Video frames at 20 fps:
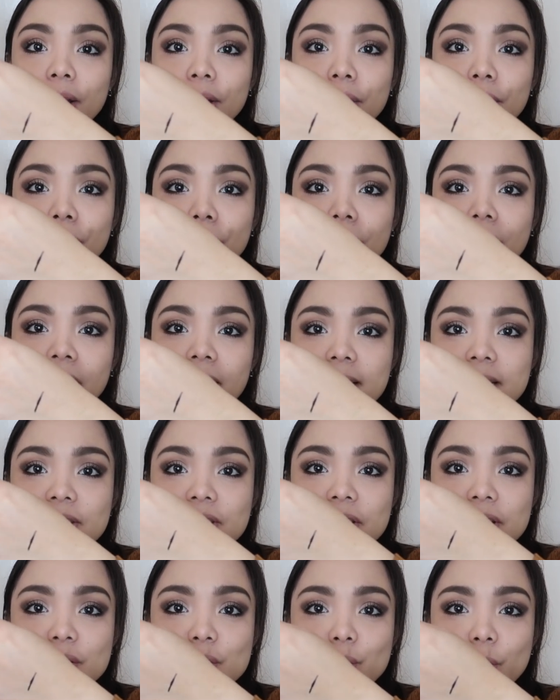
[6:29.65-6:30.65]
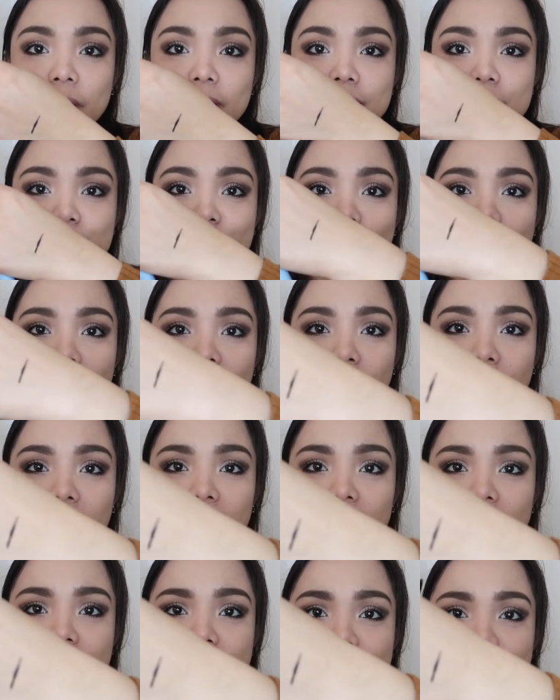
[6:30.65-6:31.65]
Look, that's just one swipe
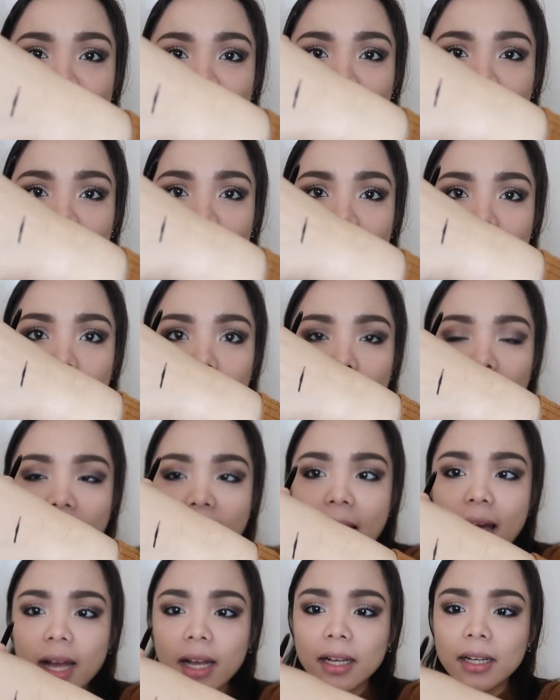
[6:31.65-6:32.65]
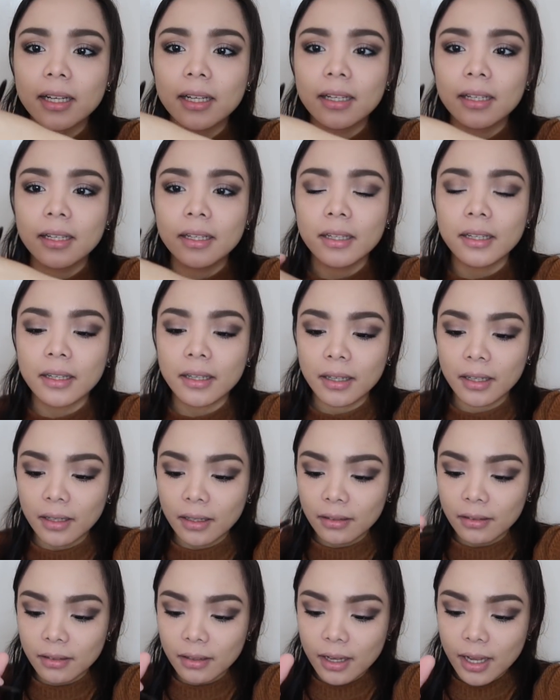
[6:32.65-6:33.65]
and it is very black.
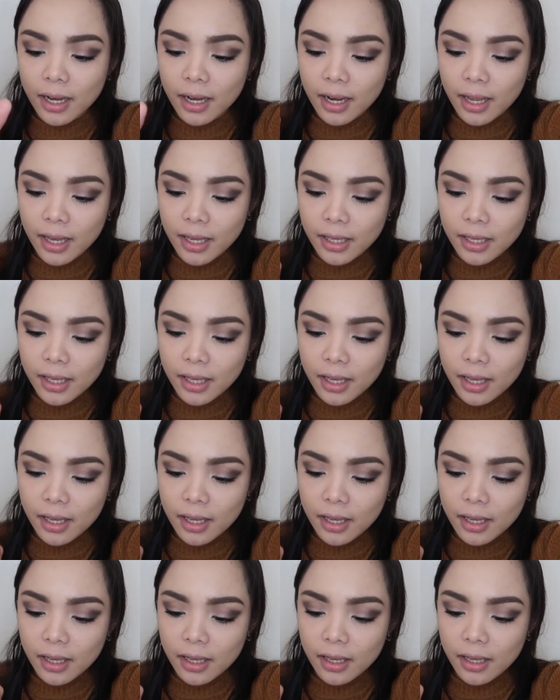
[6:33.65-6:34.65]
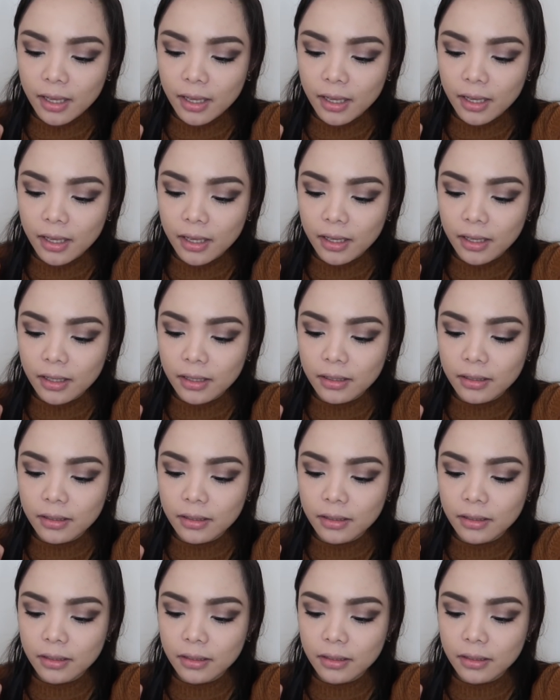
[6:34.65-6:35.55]
I like it.